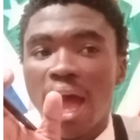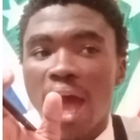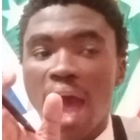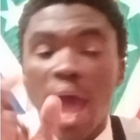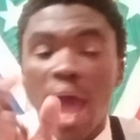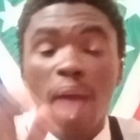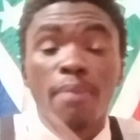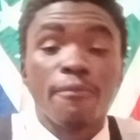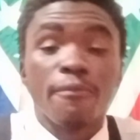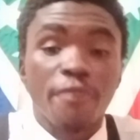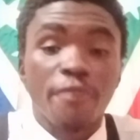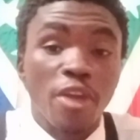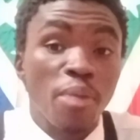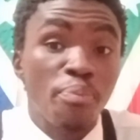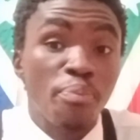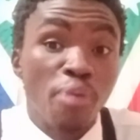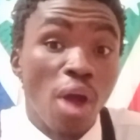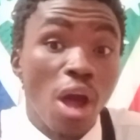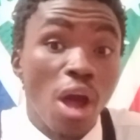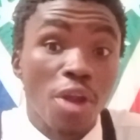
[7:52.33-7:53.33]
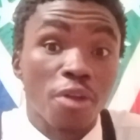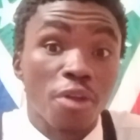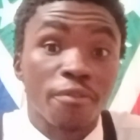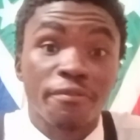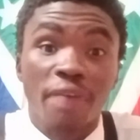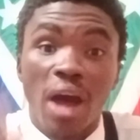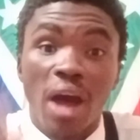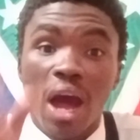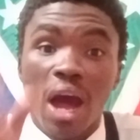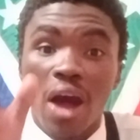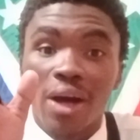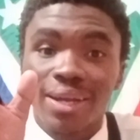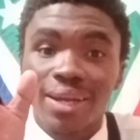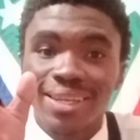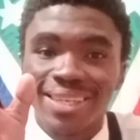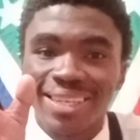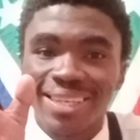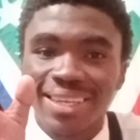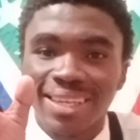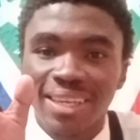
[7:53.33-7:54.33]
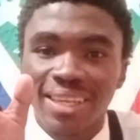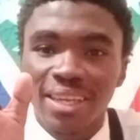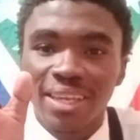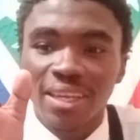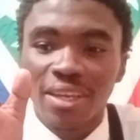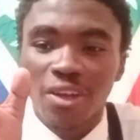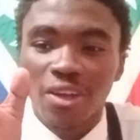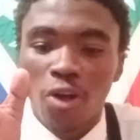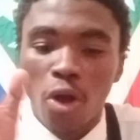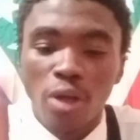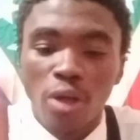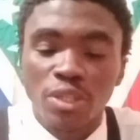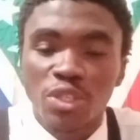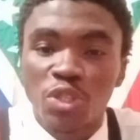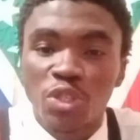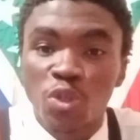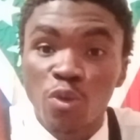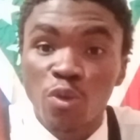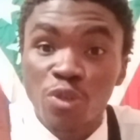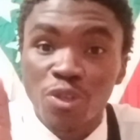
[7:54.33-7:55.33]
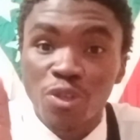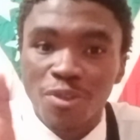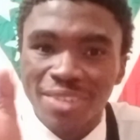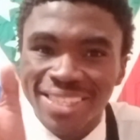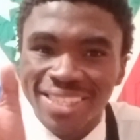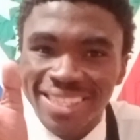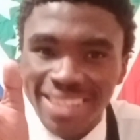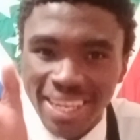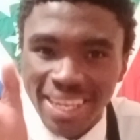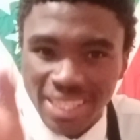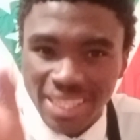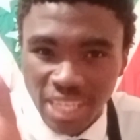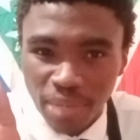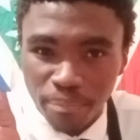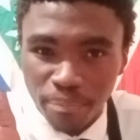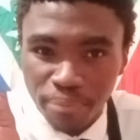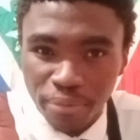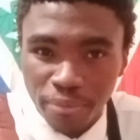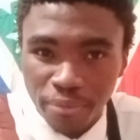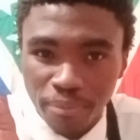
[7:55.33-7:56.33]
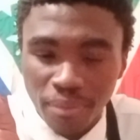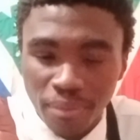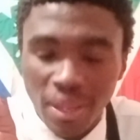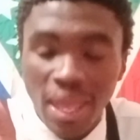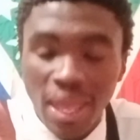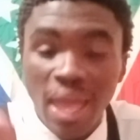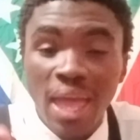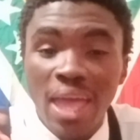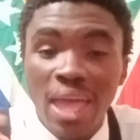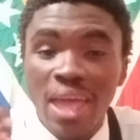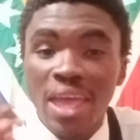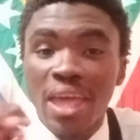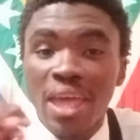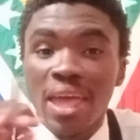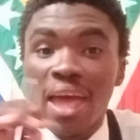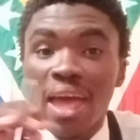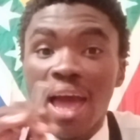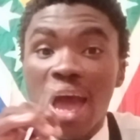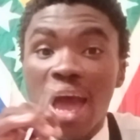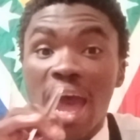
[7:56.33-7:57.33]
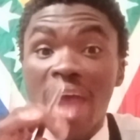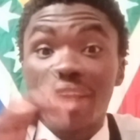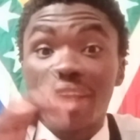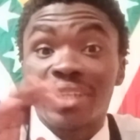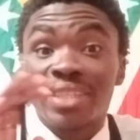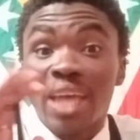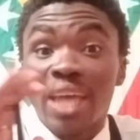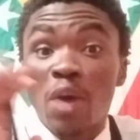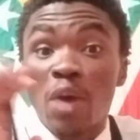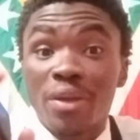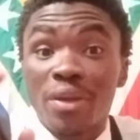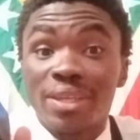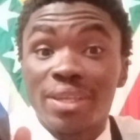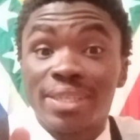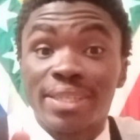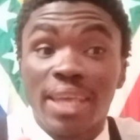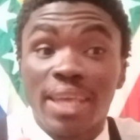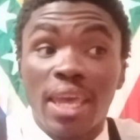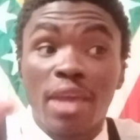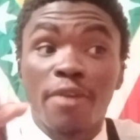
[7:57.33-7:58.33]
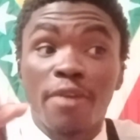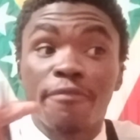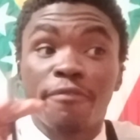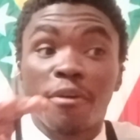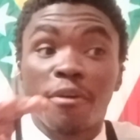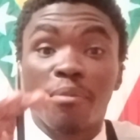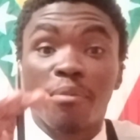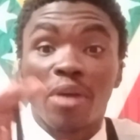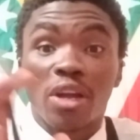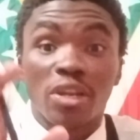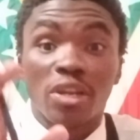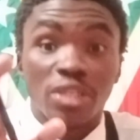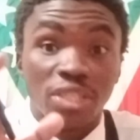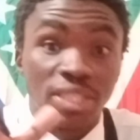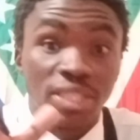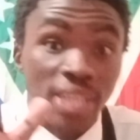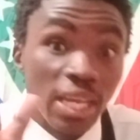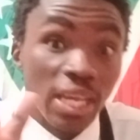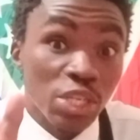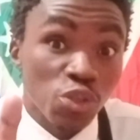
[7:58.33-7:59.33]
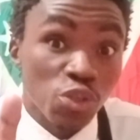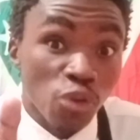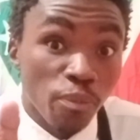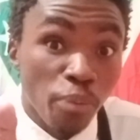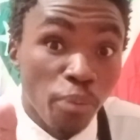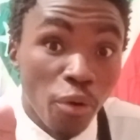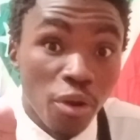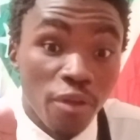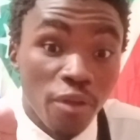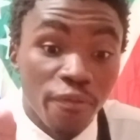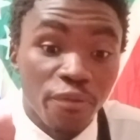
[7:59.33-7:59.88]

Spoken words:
I'm very proud of our constitutional setup. I understand what he's saying from a contextual point